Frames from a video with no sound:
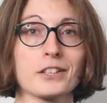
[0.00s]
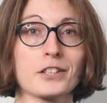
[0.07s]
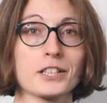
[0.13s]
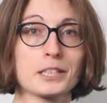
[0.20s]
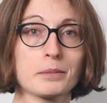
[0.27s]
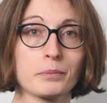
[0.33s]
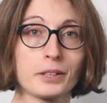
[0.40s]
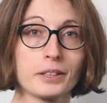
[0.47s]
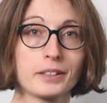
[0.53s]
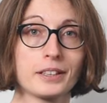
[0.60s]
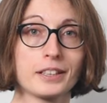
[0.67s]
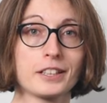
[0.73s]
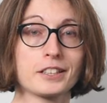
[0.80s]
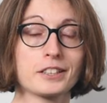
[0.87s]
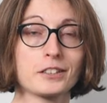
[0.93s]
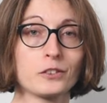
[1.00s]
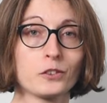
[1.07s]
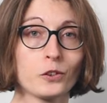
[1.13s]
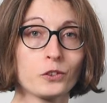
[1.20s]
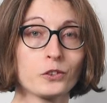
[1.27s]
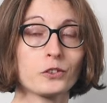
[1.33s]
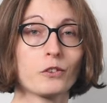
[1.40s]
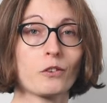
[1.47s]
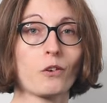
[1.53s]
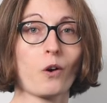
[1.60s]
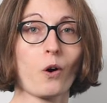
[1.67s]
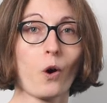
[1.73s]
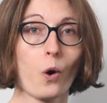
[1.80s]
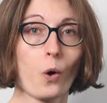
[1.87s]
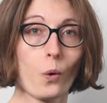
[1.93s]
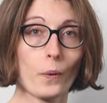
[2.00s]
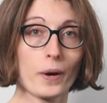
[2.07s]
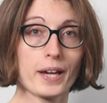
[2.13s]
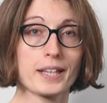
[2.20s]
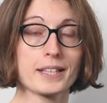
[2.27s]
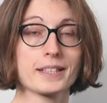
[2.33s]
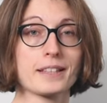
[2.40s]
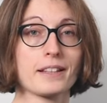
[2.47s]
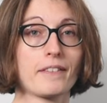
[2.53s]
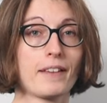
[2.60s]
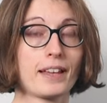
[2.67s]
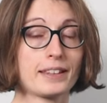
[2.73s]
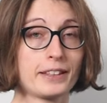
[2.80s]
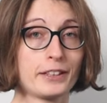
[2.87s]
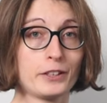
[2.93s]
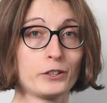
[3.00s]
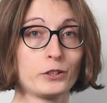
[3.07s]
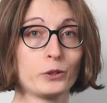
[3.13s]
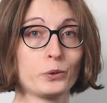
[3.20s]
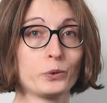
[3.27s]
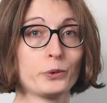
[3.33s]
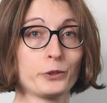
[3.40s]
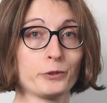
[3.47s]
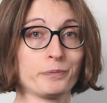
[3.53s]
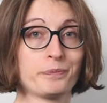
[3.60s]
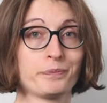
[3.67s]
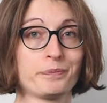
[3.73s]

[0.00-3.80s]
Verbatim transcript: Trust me, it's not always that easy to do.